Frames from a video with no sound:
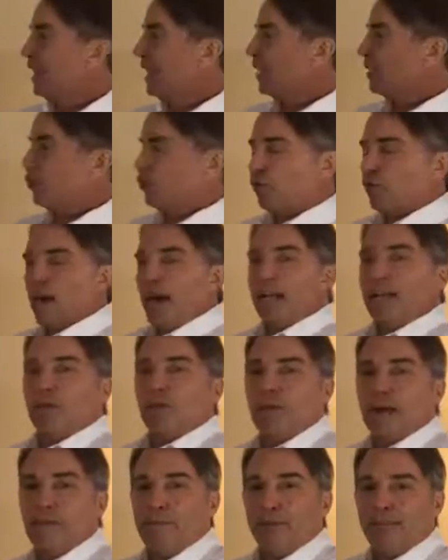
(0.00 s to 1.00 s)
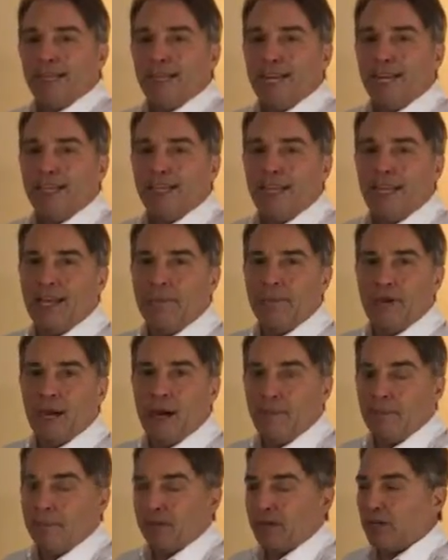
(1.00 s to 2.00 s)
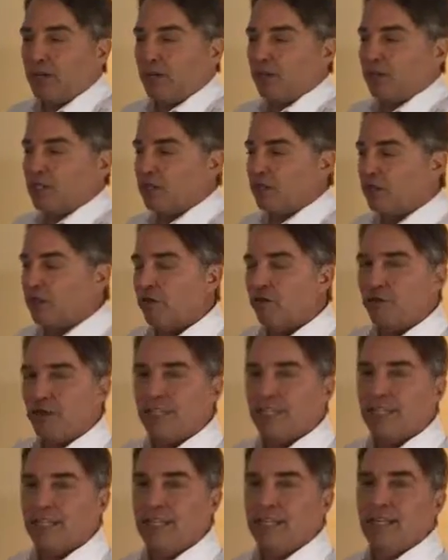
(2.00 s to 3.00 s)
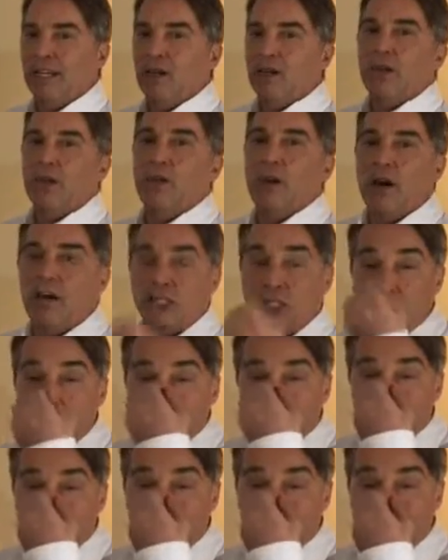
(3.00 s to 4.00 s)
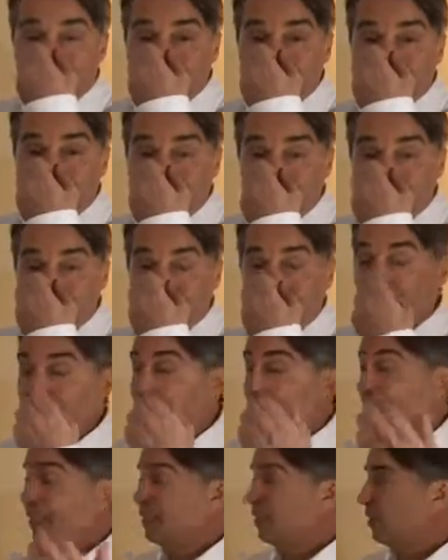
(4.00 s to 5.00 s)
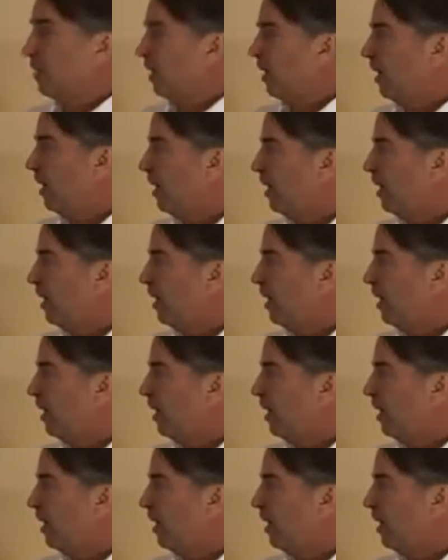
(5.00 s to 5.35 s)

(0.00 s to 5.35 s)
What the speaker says: And trying to replicate them up here on the surface requires huge amounts of energy and has